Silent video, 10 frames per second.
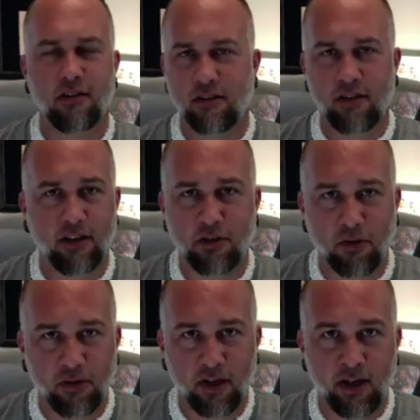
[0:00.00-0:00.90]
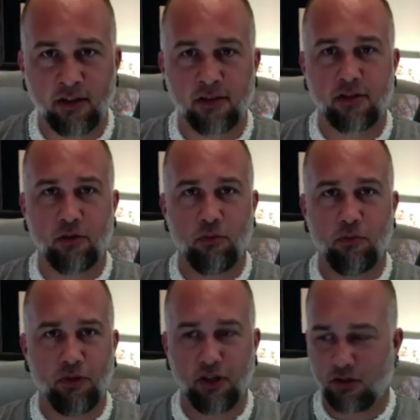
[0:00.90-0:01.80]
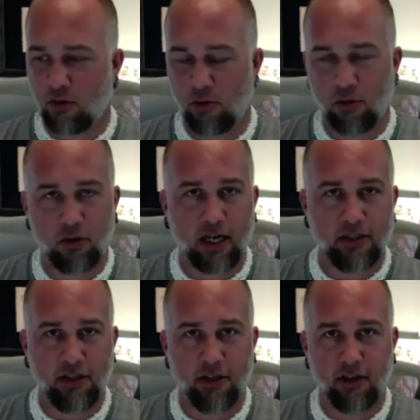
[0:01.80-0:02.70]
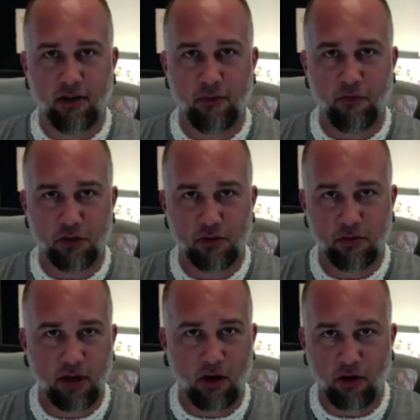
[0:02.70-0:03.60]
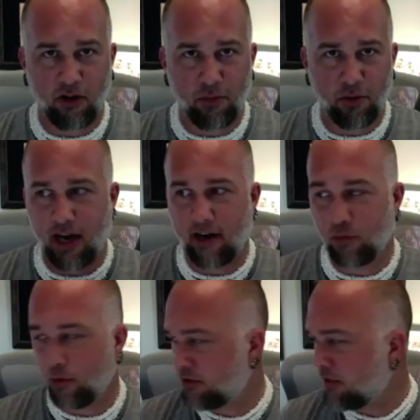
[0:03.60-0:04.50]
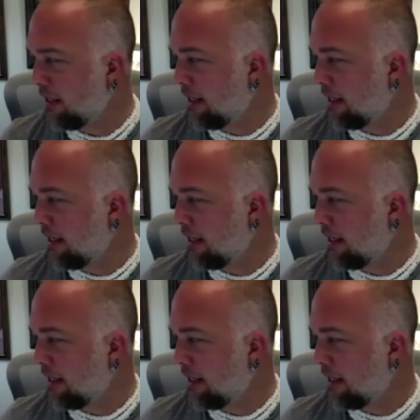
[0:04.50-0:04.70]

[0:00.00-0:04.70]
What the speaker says: collector things, this whole idea of this art of book afterwards.